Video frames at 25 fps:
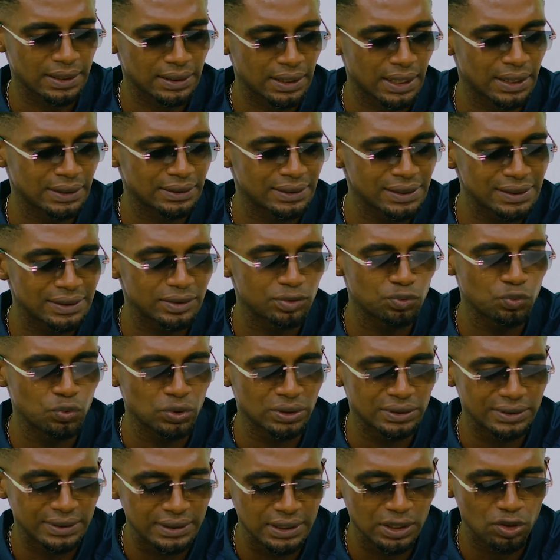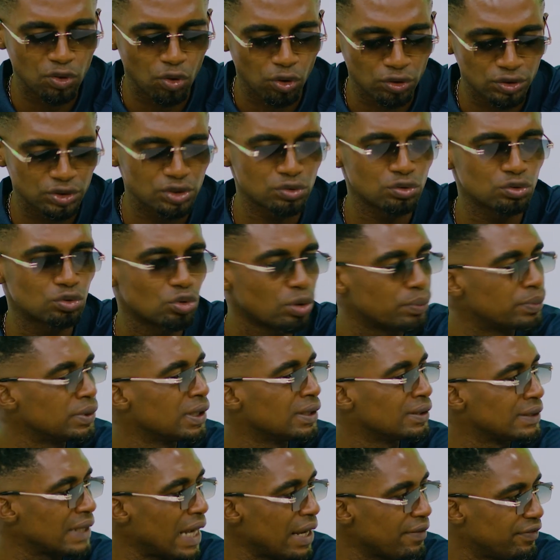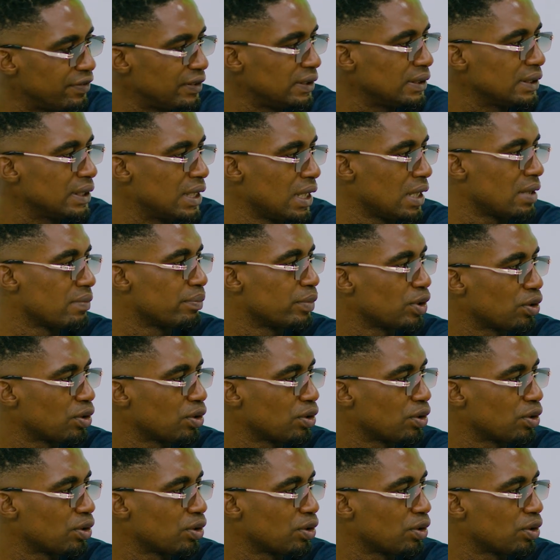then this will still continue to be a rivalry game,